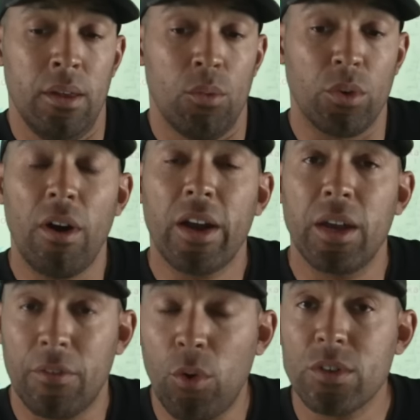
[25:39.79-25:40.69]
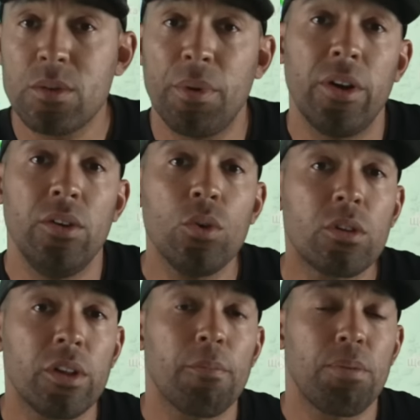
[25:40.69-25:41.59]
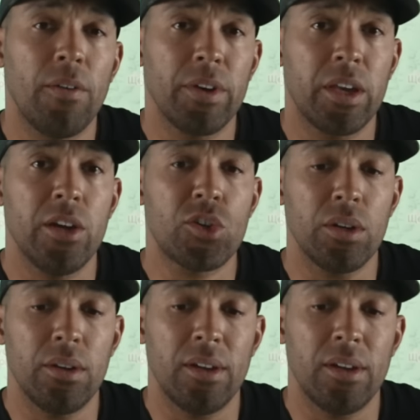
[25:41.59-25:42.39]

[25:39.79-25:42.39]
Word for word: We're talking, of course, about a nuclear provocation.